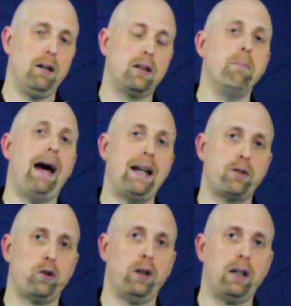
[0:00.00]

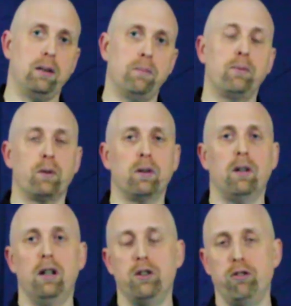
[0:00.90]
Combatives curriculum for
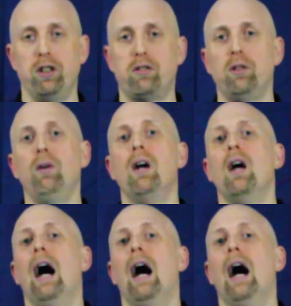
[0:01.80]
Jiu-Jitsu,